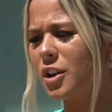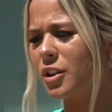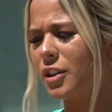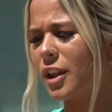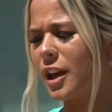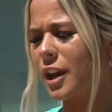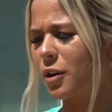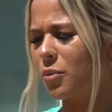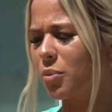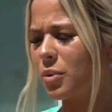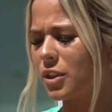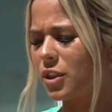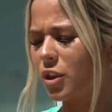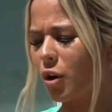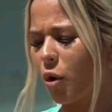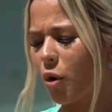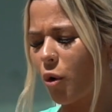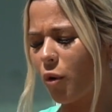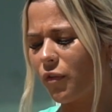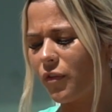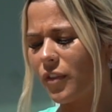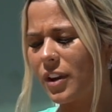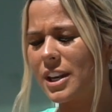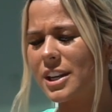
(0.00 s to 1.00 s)
like with the
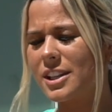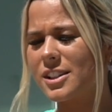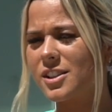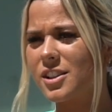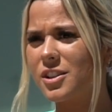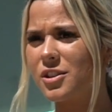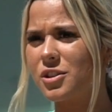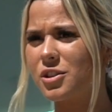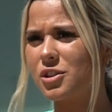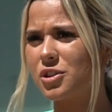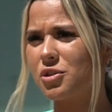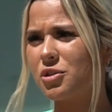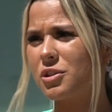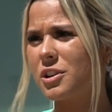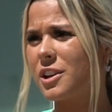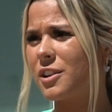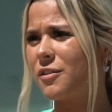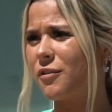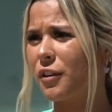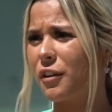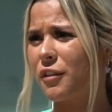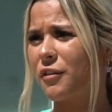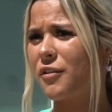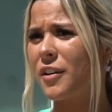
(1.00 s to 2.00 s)
whole fitness industry
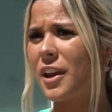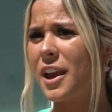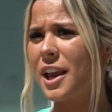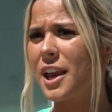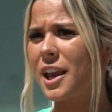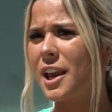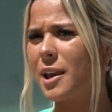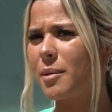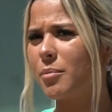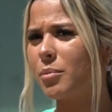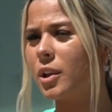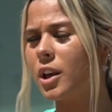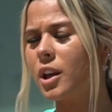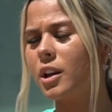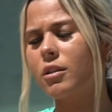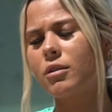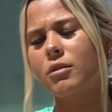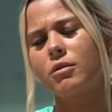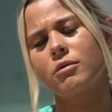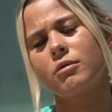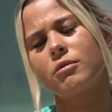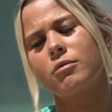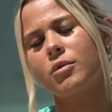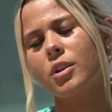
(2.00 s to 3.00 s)
for fame, like
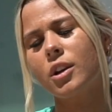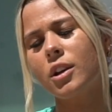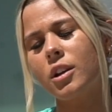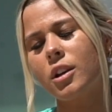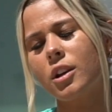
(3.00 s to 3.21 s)
really.